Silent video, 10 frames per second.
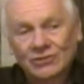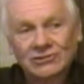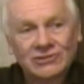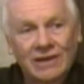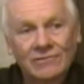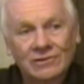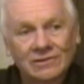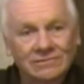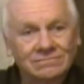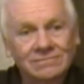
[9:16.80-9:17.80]
Trust you
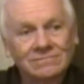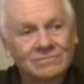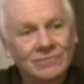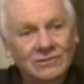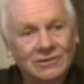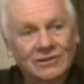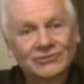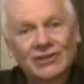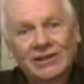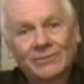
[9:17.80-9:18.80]
are all
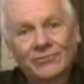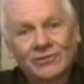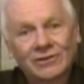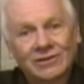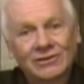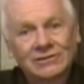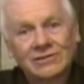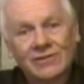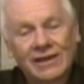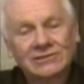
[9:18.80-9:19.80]
set up for a good
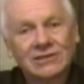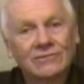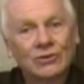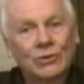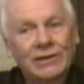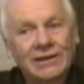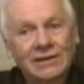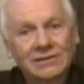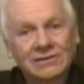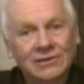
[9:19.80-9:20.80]
Thanksgiving
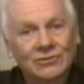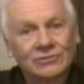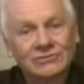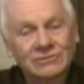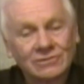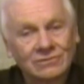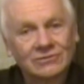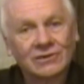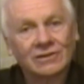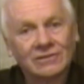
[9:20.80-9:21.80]
weekend. Of
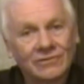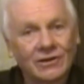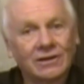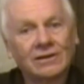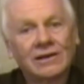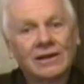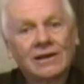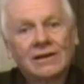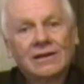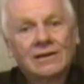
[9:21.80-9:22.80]
course, all of our
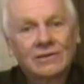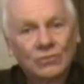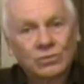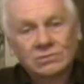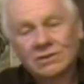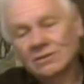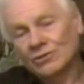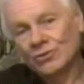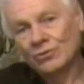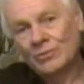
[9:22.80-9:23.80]

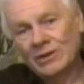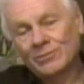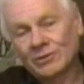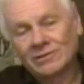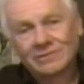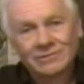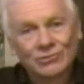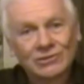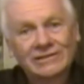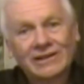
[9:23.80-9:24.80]
WHO people, the
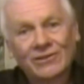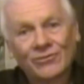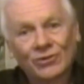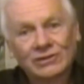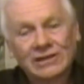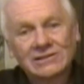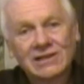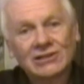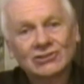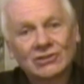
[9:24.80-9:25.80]
World Health
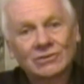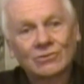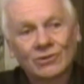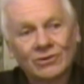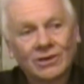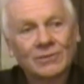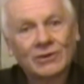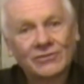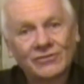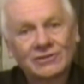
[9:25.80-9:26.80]
Organization, are worrying
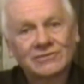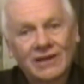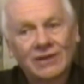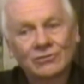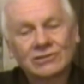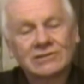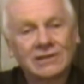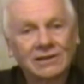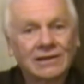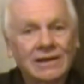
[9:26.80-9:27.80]
about this virus
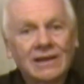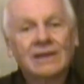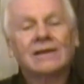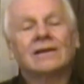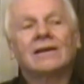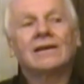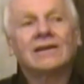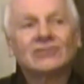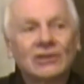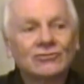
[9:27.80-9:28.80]
thing.
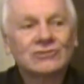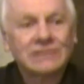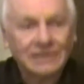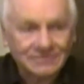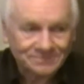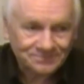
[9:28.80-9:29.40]
It's interesting.